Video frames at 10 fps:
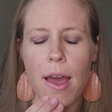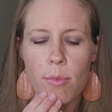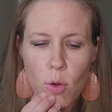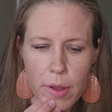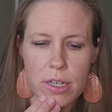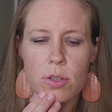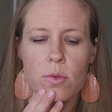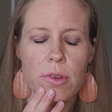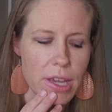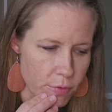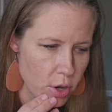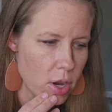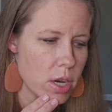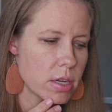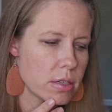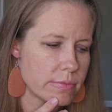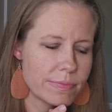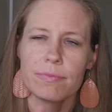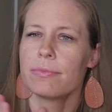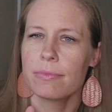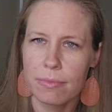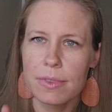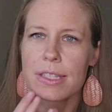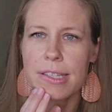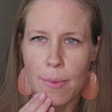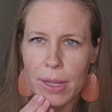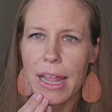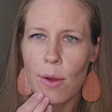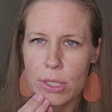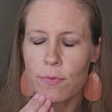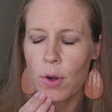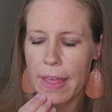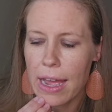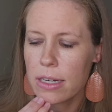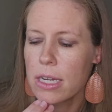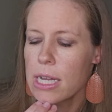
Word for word: I'm going to give her some allowance for that